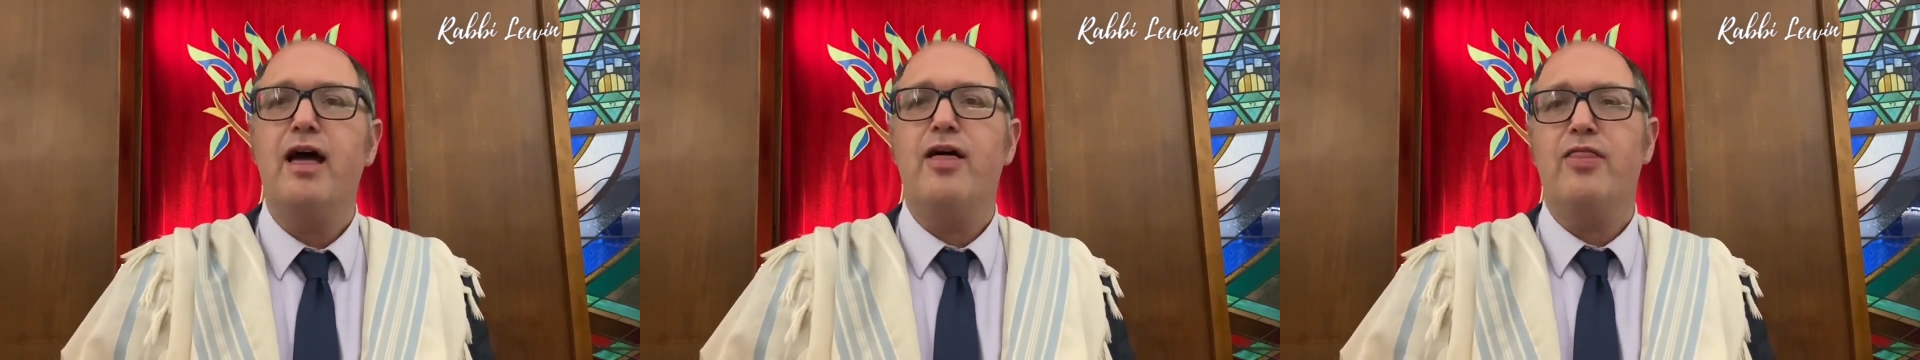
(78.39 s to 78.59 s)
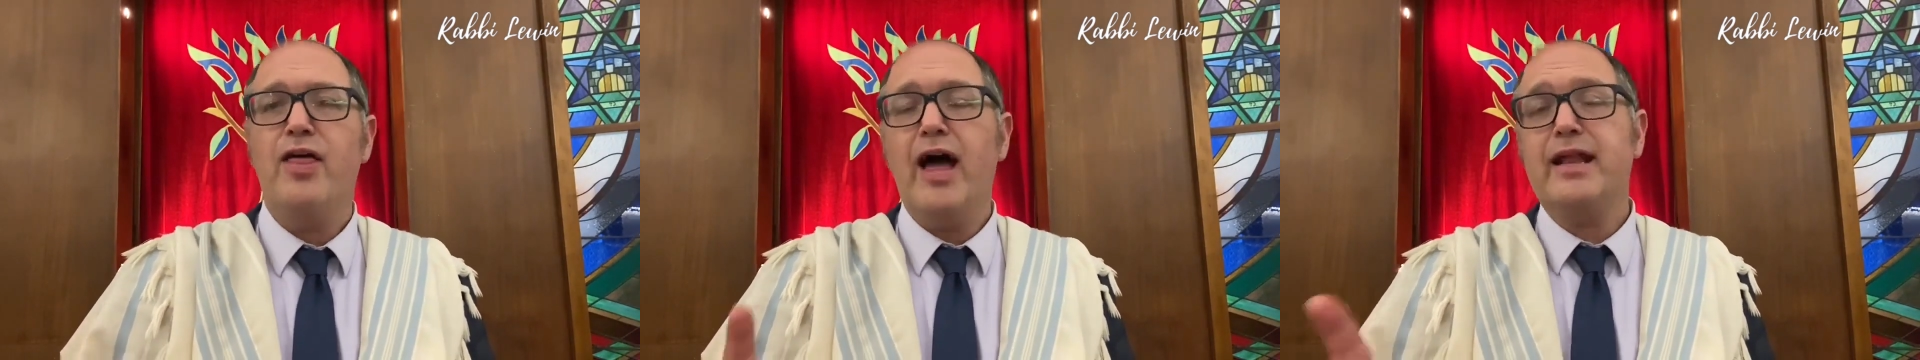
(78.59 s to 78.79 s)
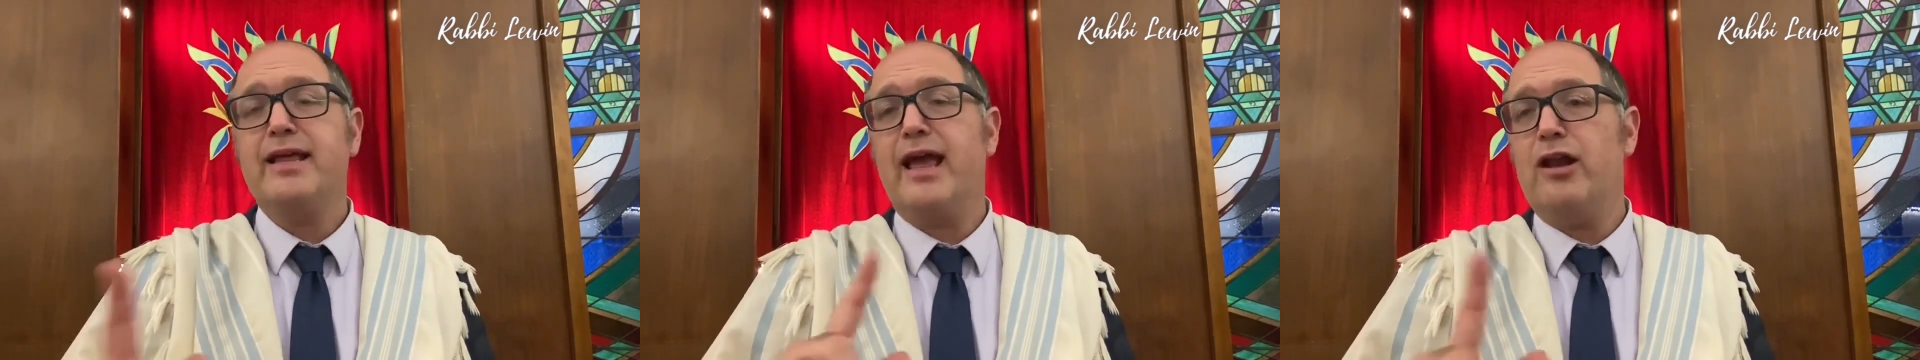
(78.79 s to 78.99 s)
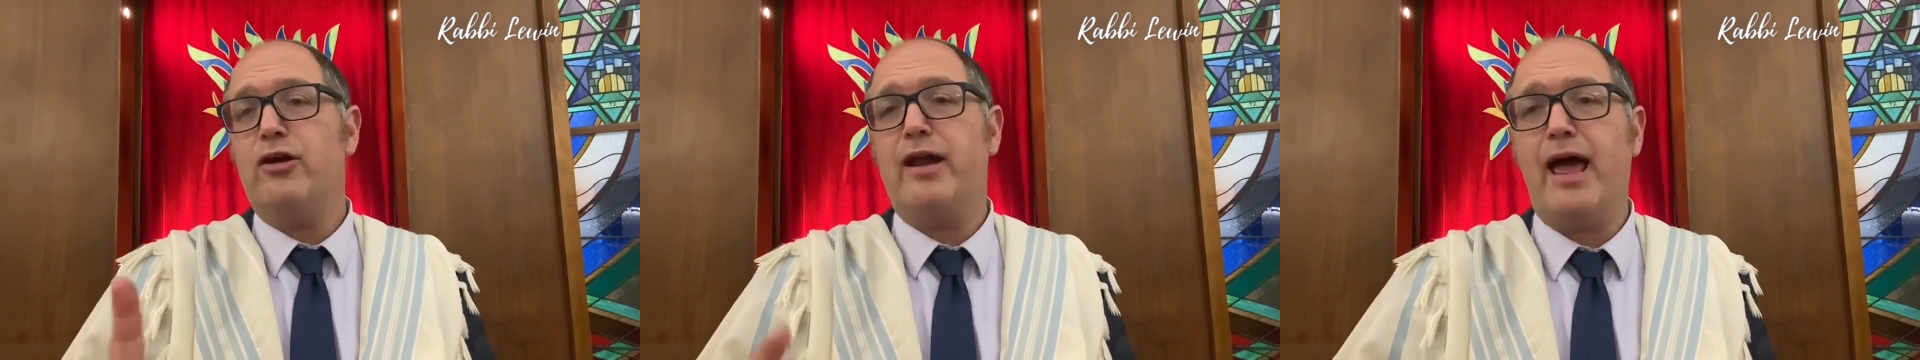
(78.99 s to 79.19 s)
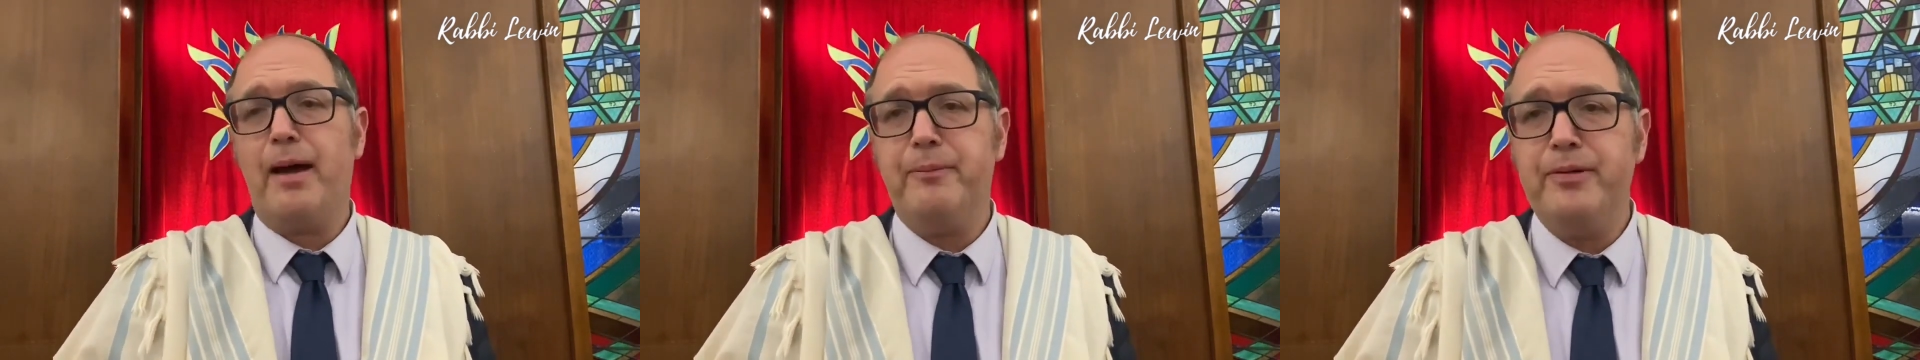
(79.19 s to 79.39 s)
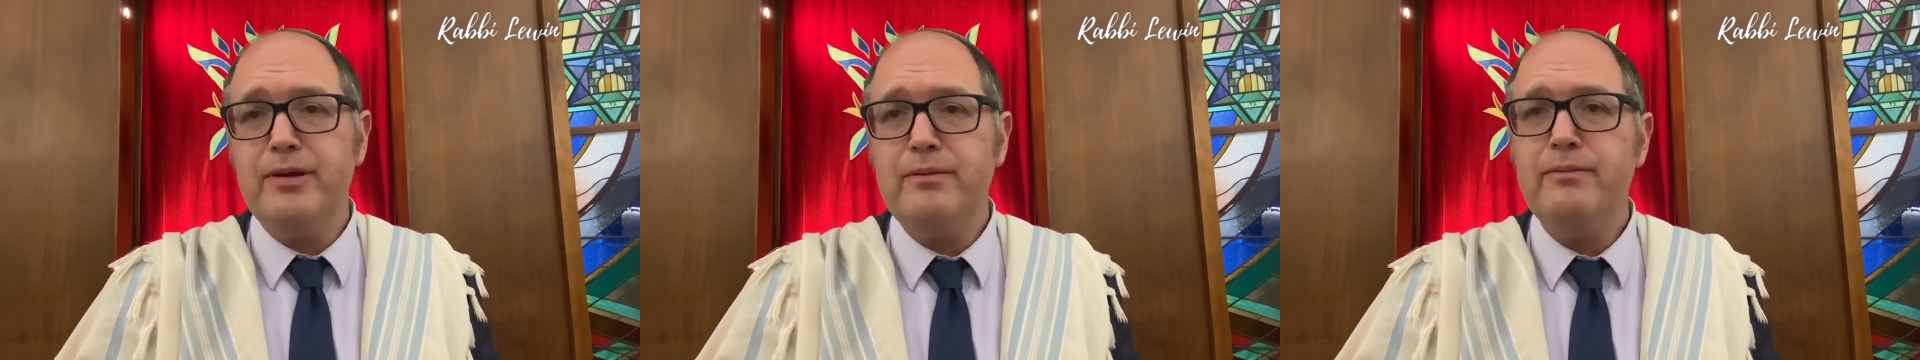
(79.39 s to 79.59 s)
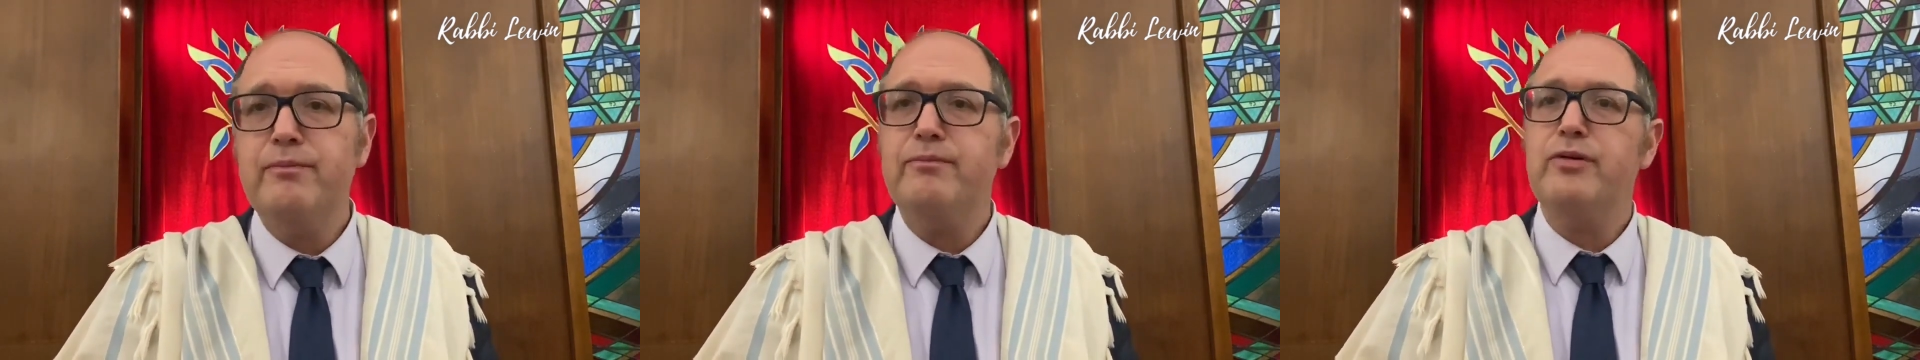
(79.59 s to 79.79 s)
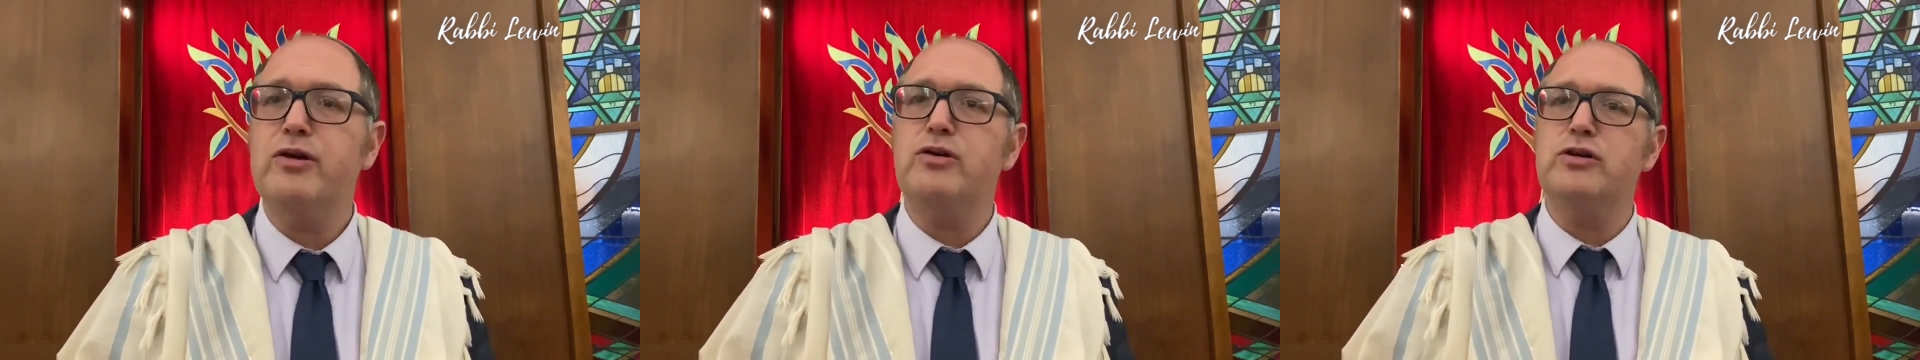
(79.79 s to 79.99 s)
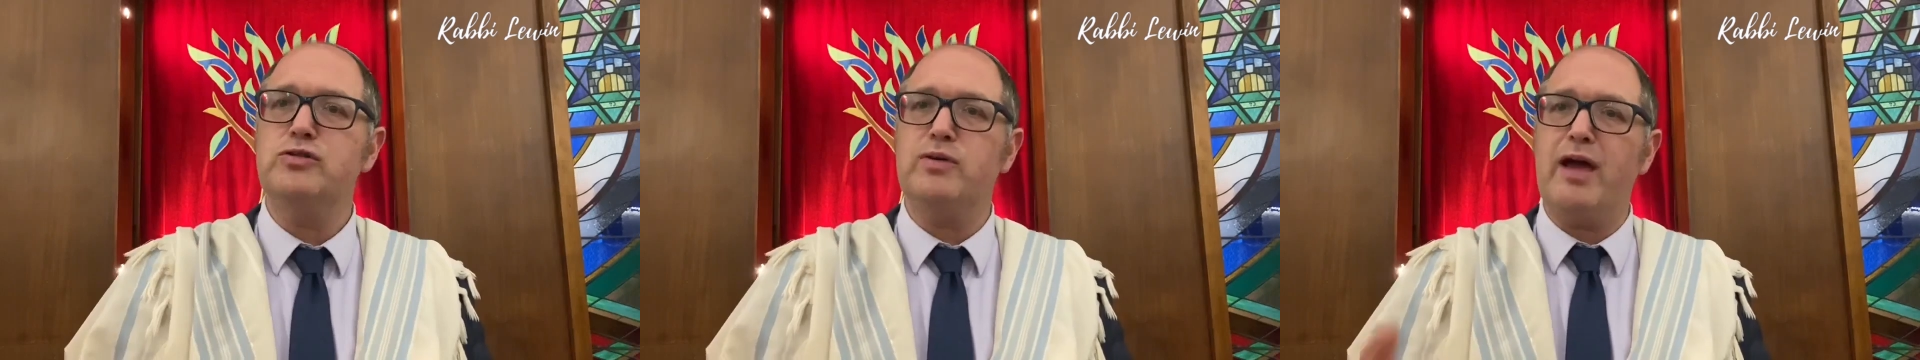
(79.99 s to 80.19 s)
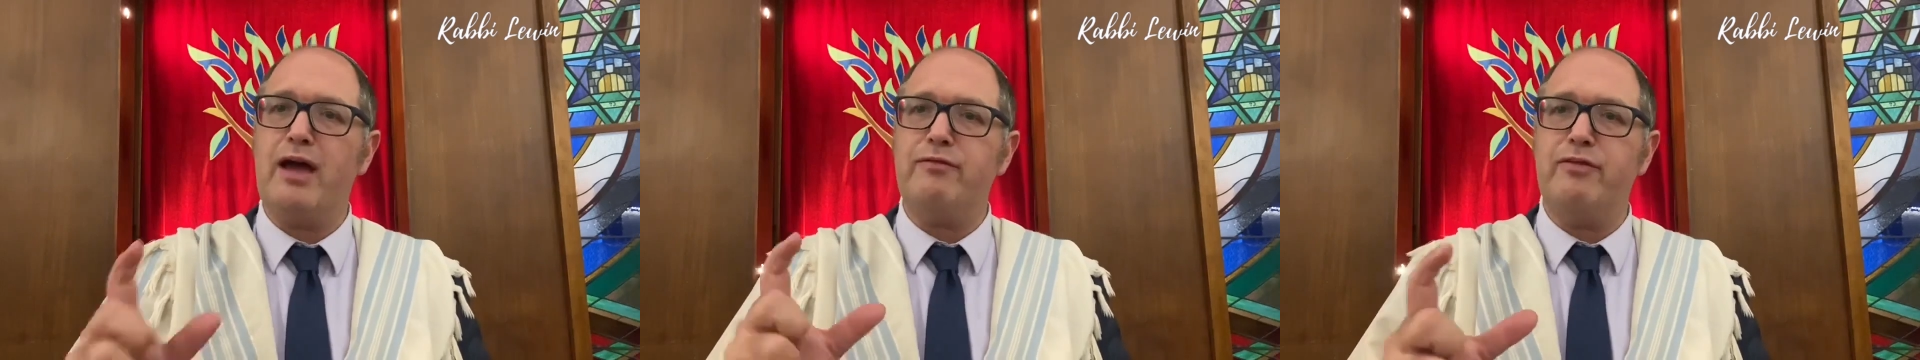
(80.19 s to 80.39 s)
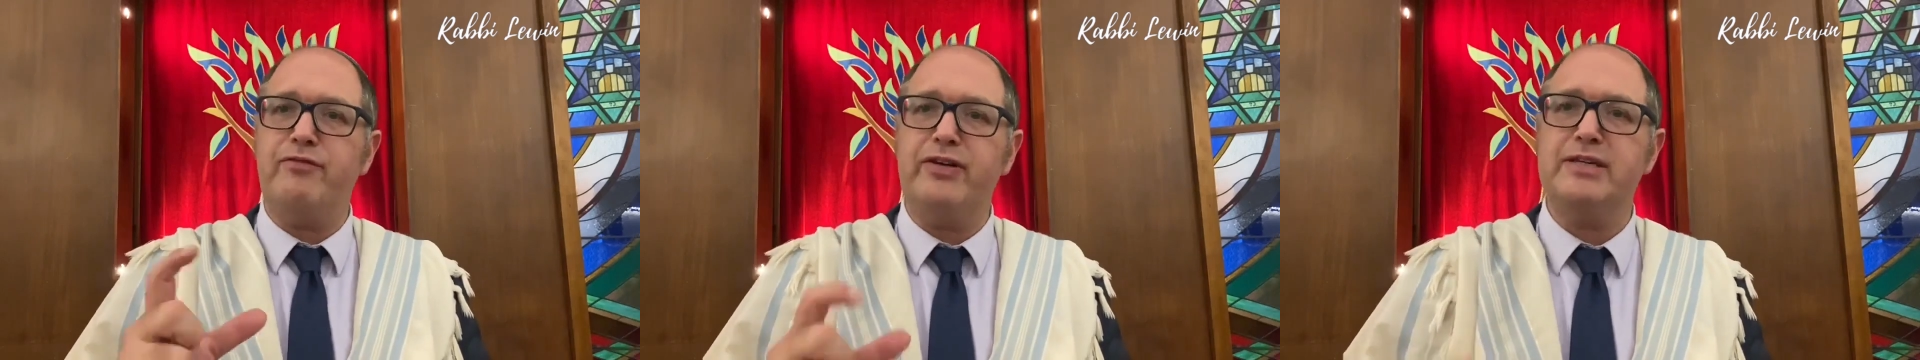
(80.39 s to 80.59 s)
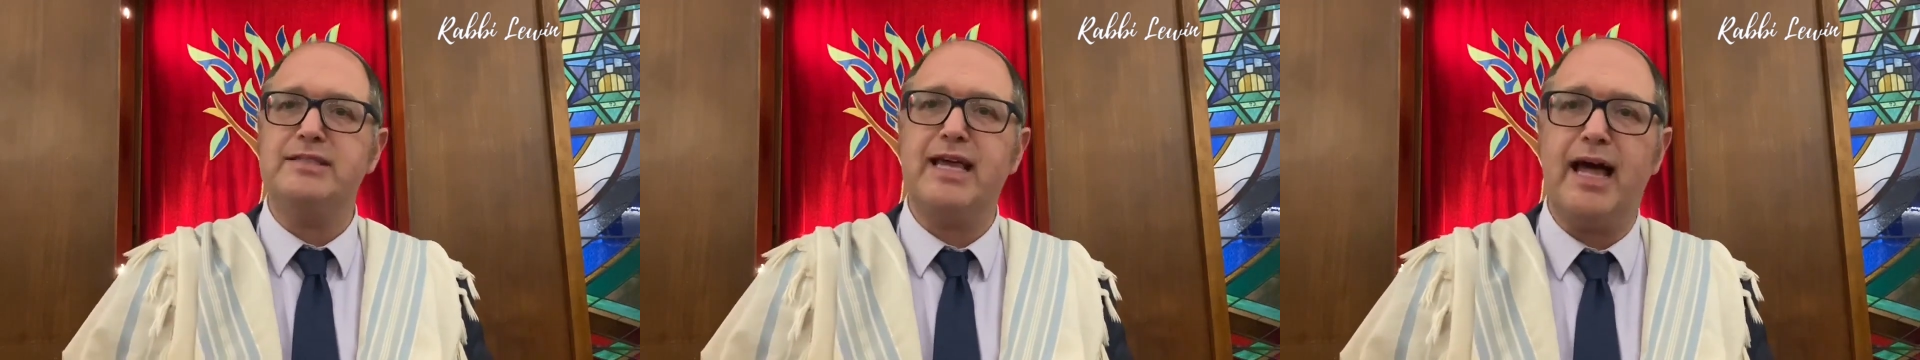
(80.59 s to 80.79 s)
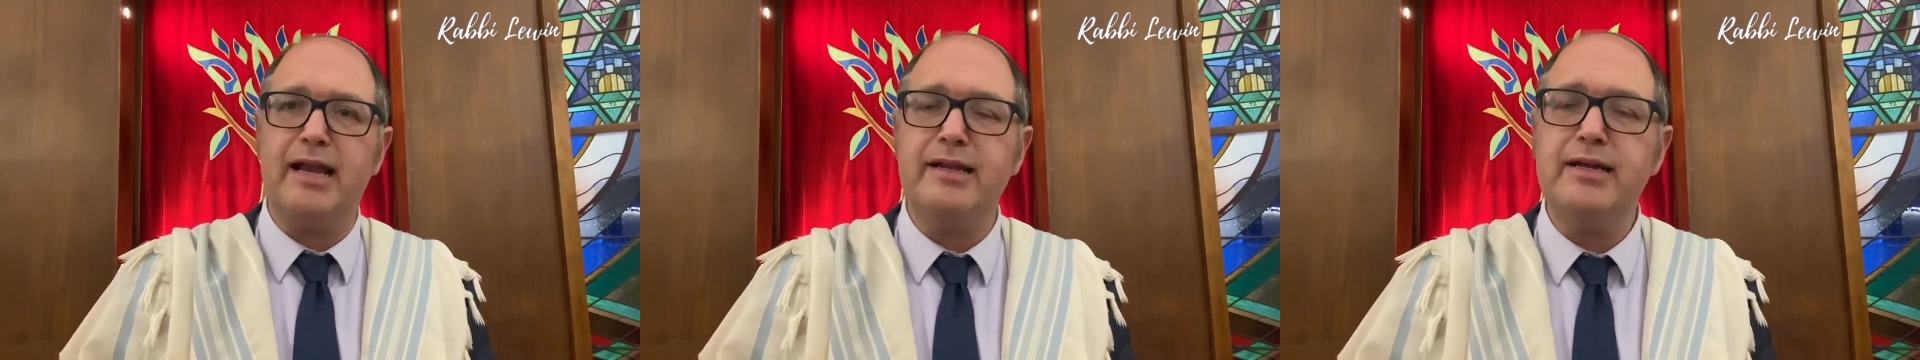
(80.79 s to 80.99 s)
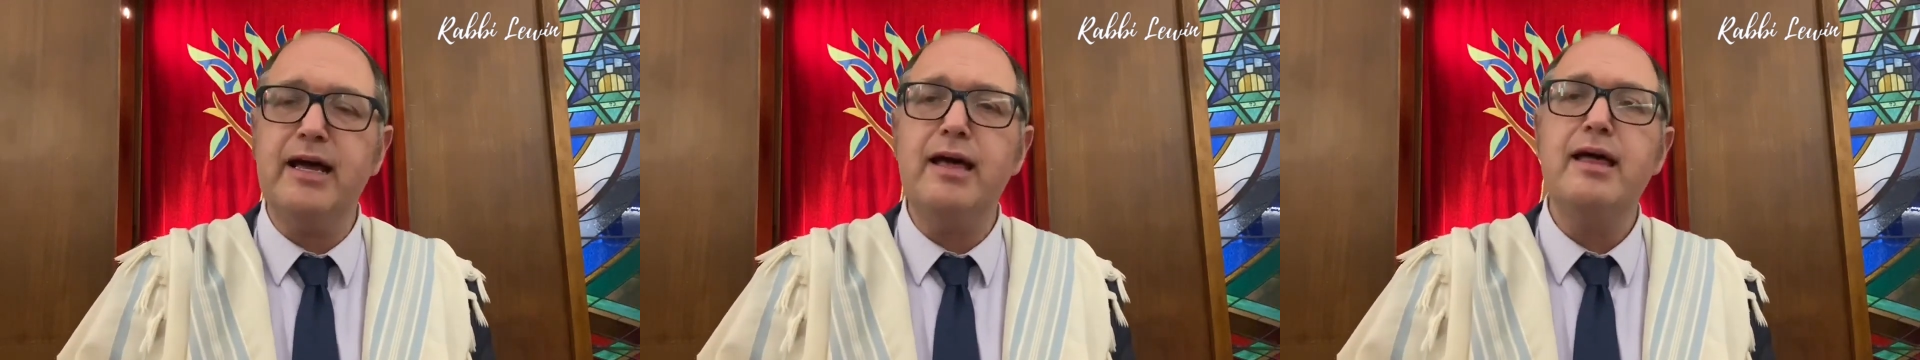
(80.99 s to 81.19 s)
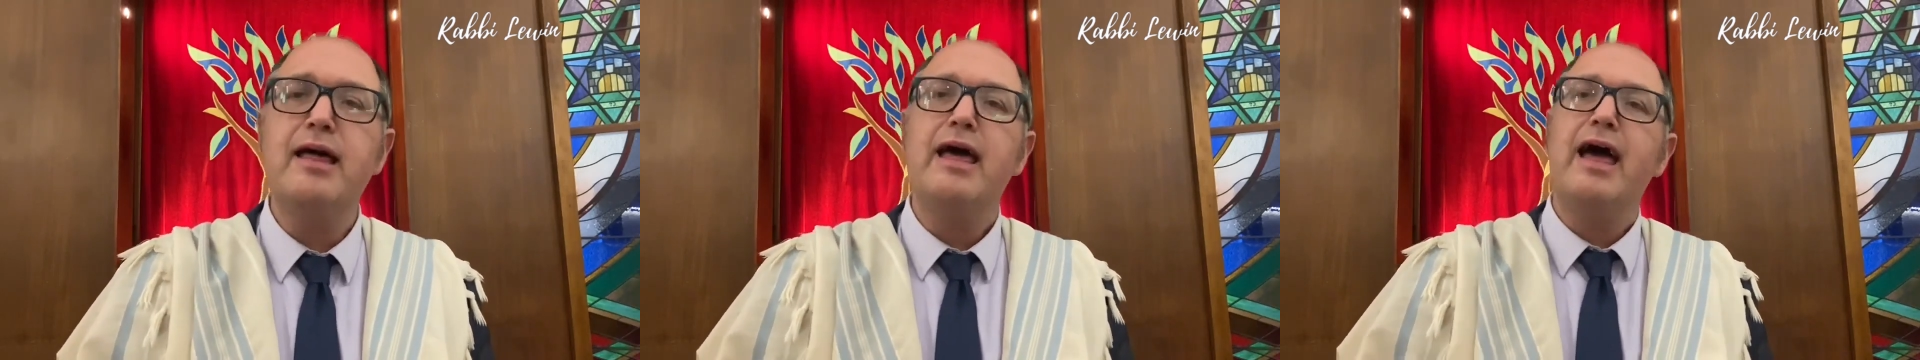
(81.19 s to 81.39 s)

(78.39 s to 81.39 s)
That cannot happen because we have a fixed calendar.